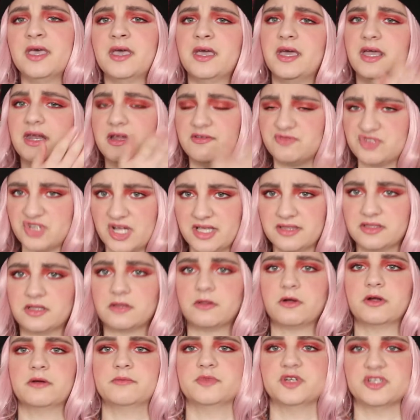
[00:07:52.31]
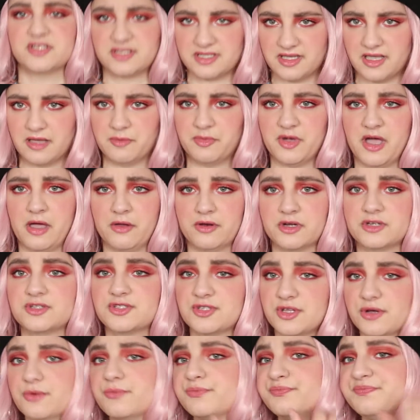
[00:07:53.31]
And I've tried the Laura Mercier powder.
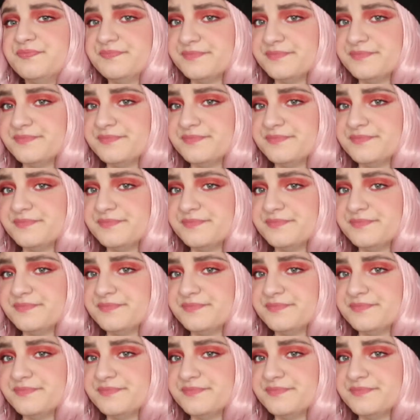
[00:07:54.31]
So